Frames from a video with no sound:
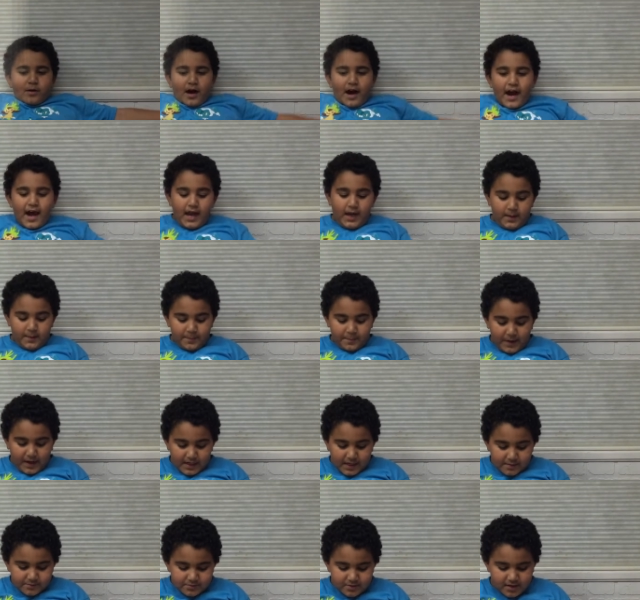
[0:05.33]
Hi, my
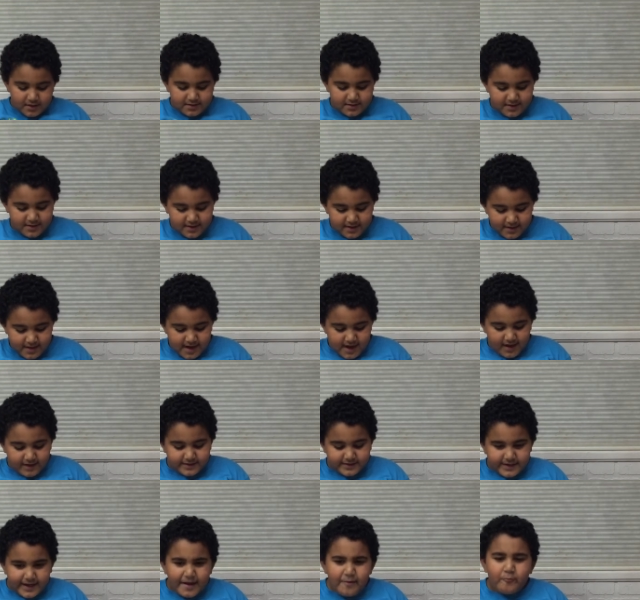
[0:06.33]
name is Jason, and
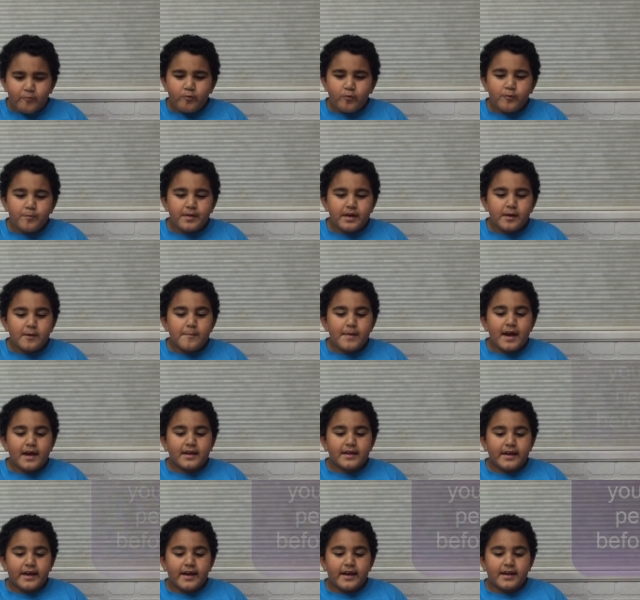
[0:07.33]
today we'll be
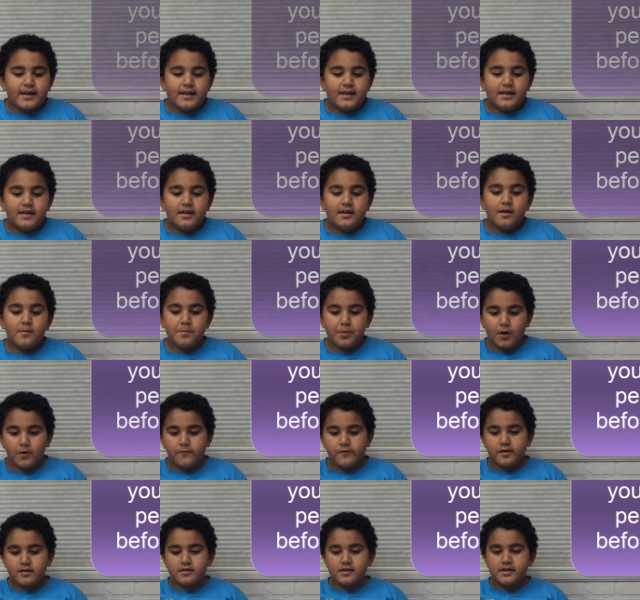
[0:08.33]
making
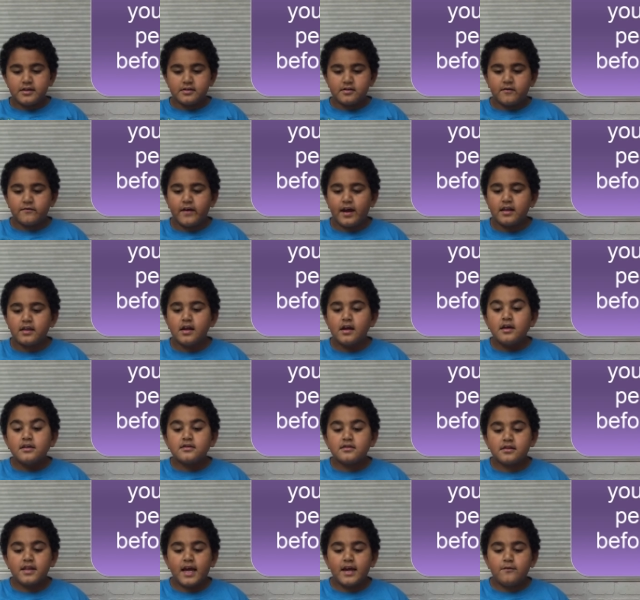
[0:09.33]
perfectly
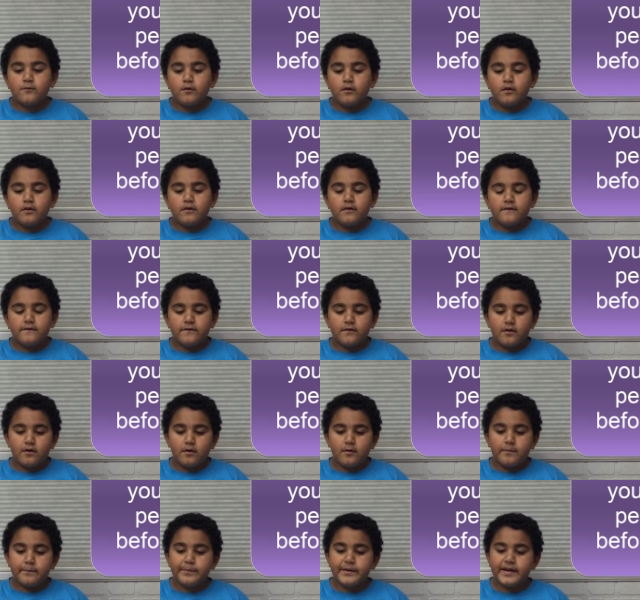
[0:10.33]

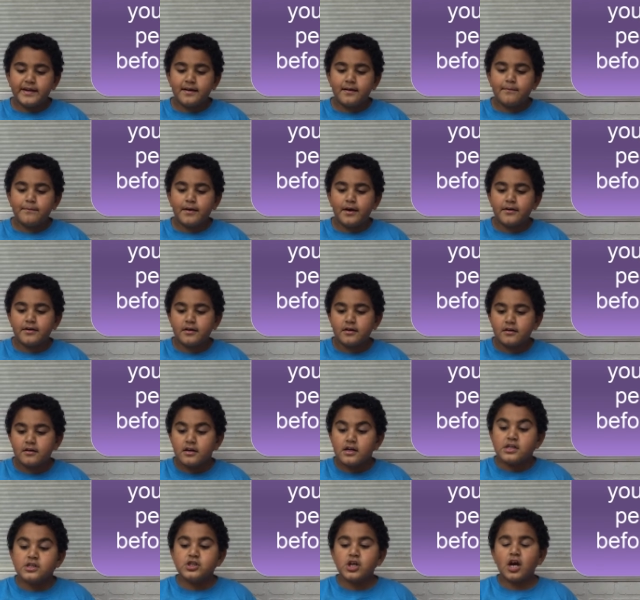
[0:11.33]
delightful peanut butter
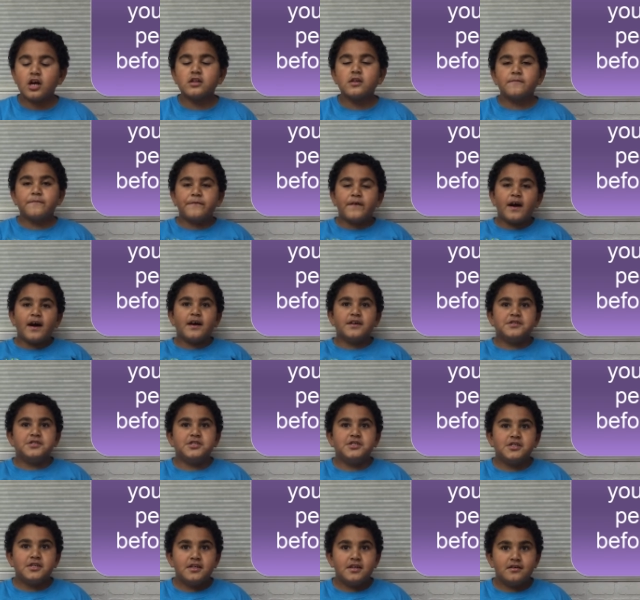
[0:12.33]
chocolate
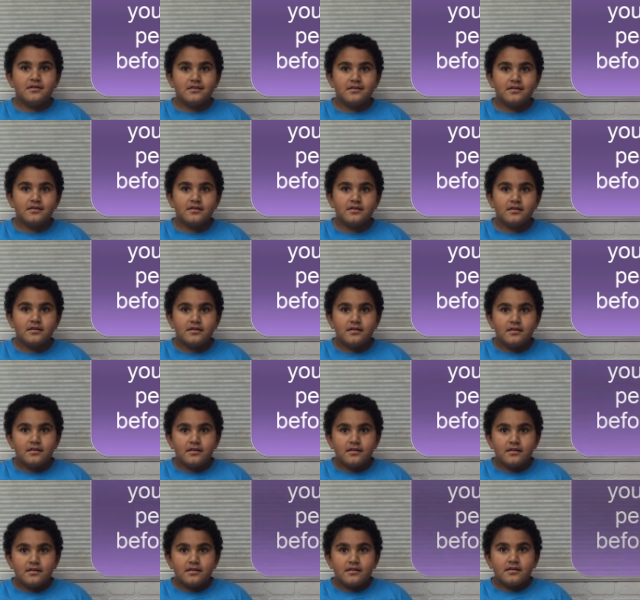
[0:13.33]
fudge.
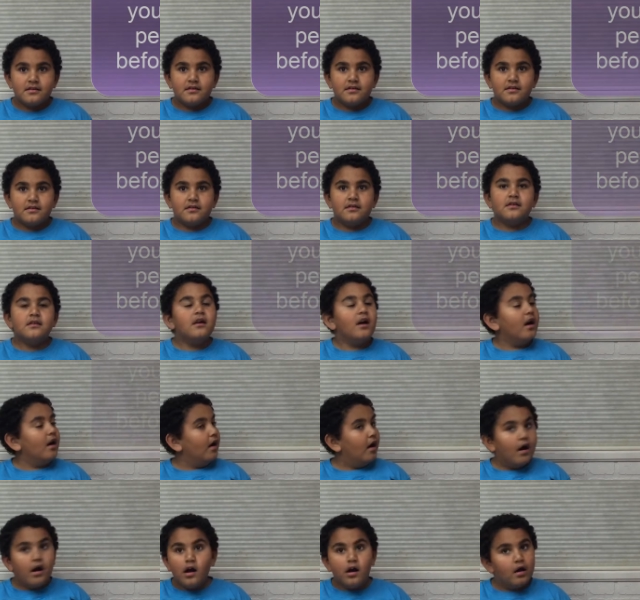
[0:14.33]
Alright, so what do we need to
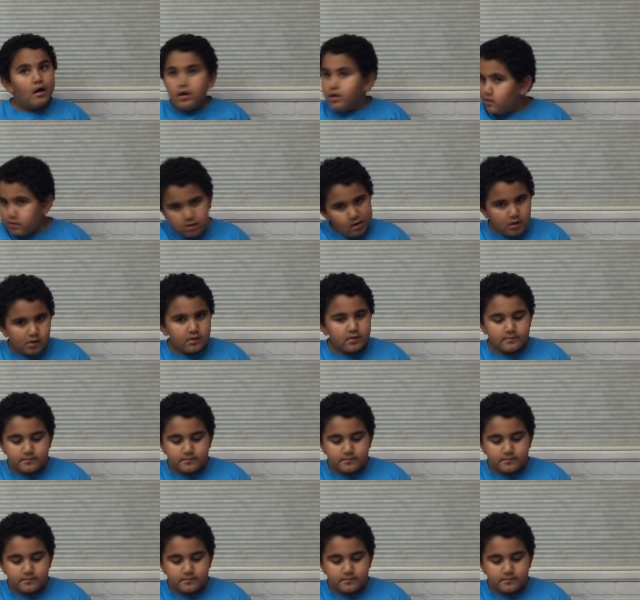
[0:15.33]
do first?